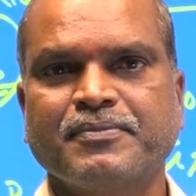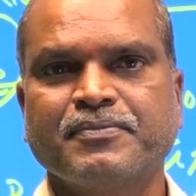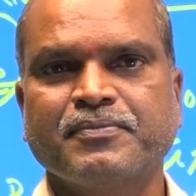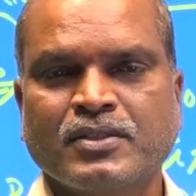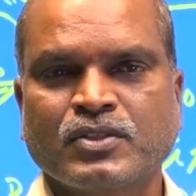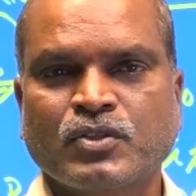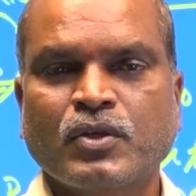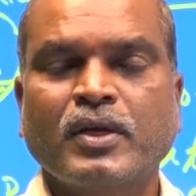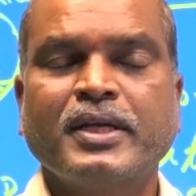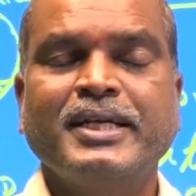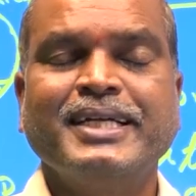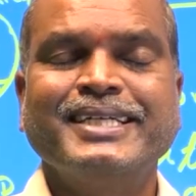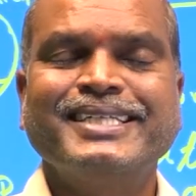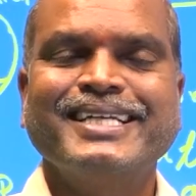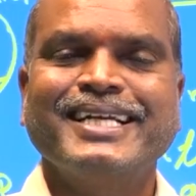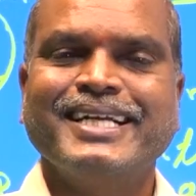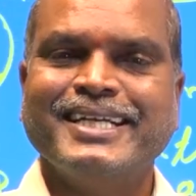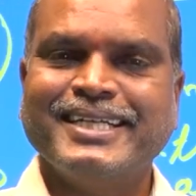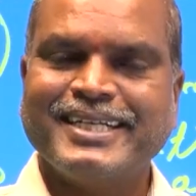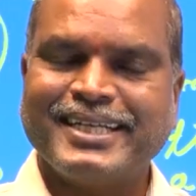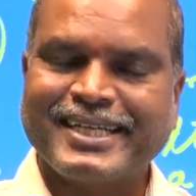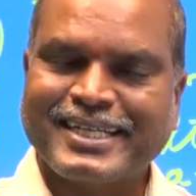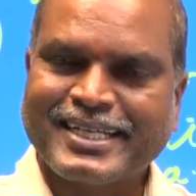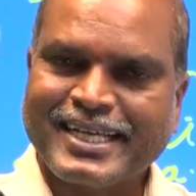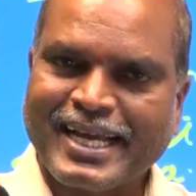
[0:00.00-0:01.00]
So it
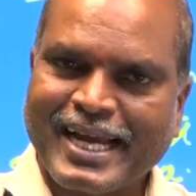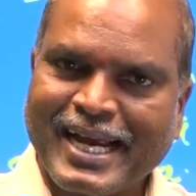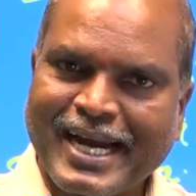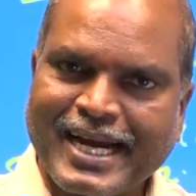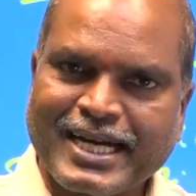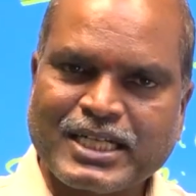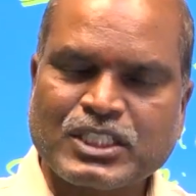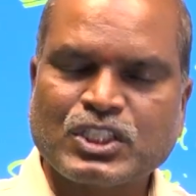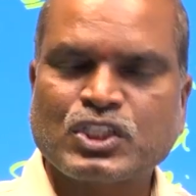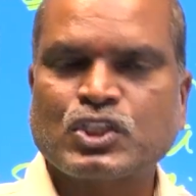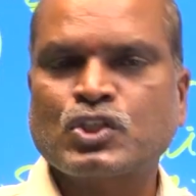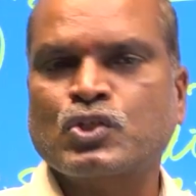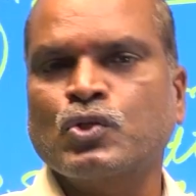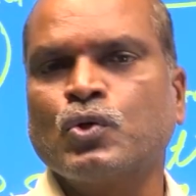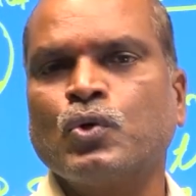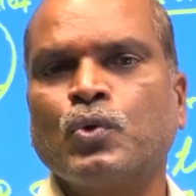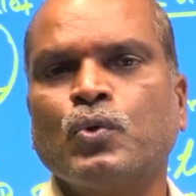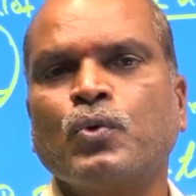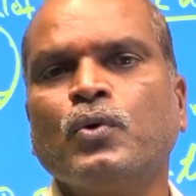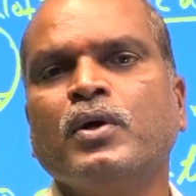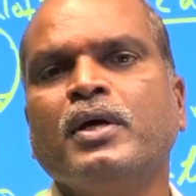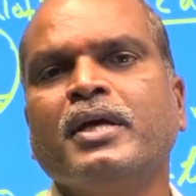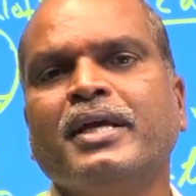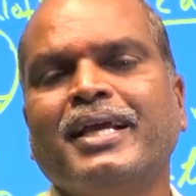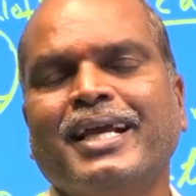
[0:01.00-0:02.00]
indicates
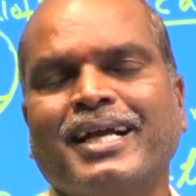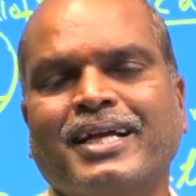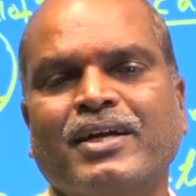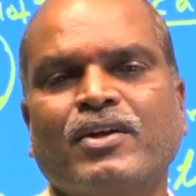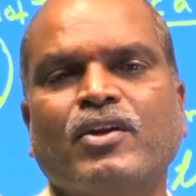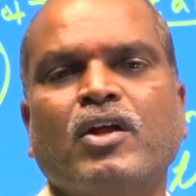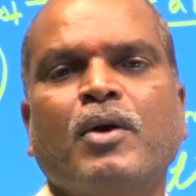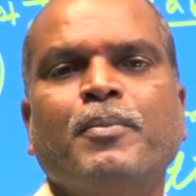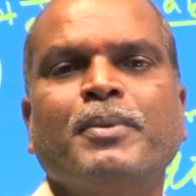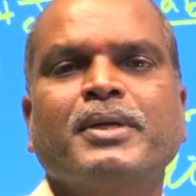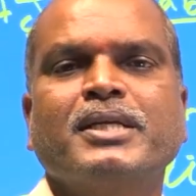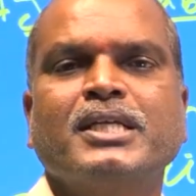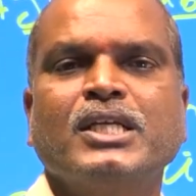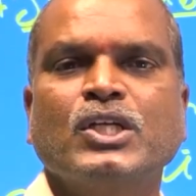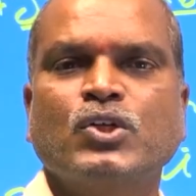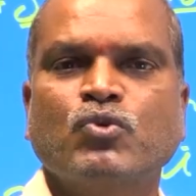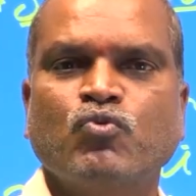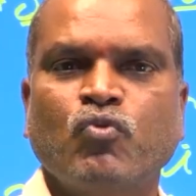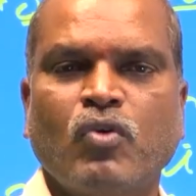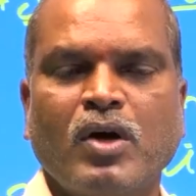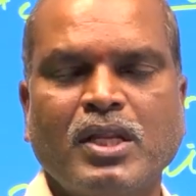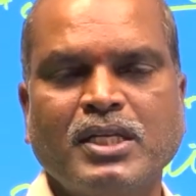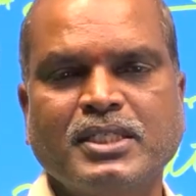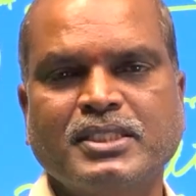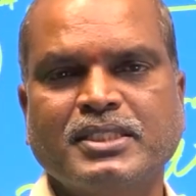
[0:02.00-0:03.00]
to economic
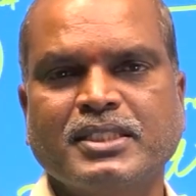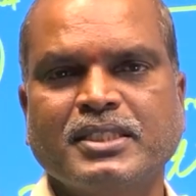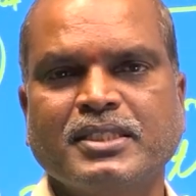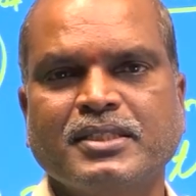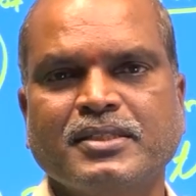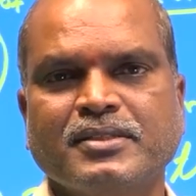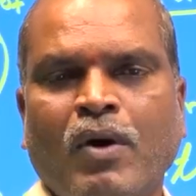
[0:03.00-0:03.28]
equality.